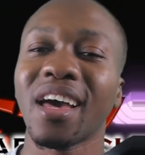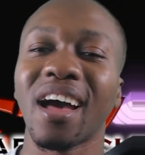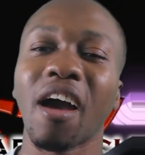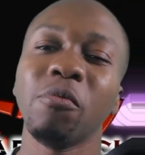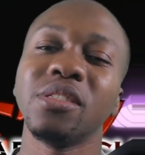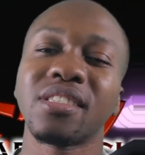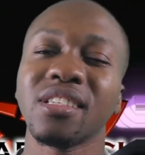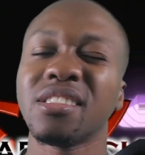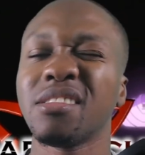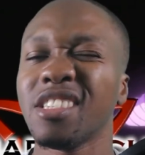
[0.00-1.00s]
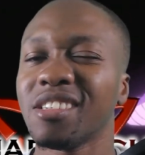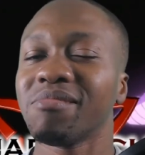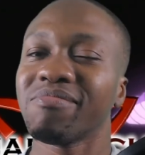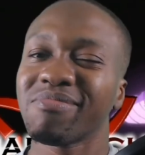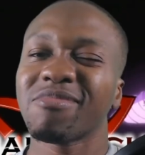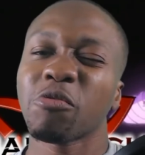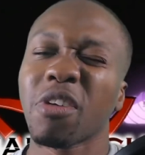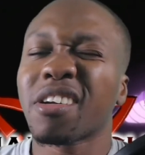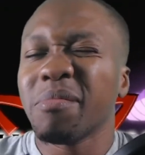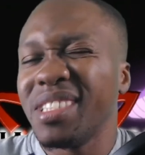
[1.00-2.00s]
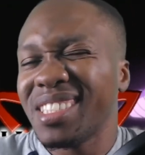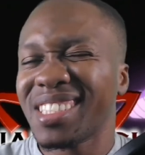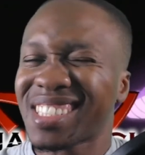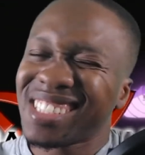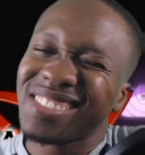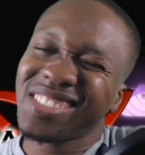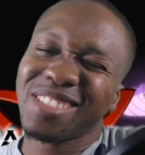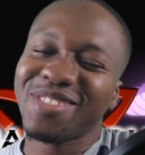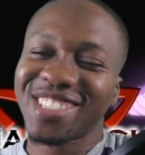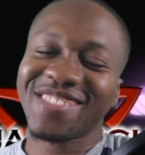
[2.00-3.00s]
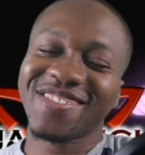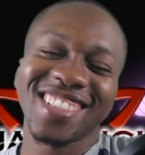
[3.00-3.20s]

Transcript: I would still, you know, recommend it for the most part.